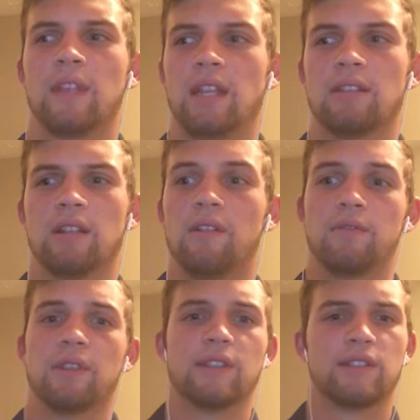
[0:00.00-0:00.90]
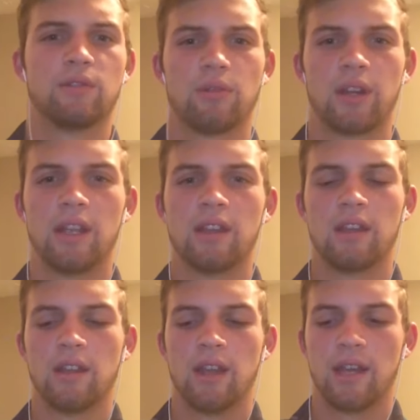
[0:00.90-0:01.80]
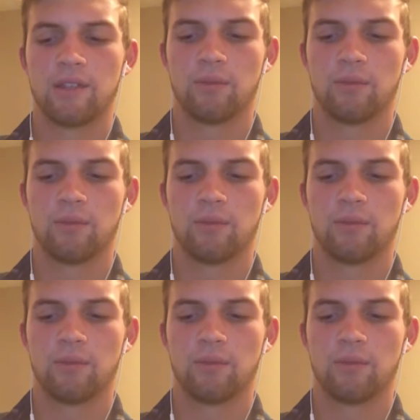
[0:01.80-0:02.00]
in love with the story as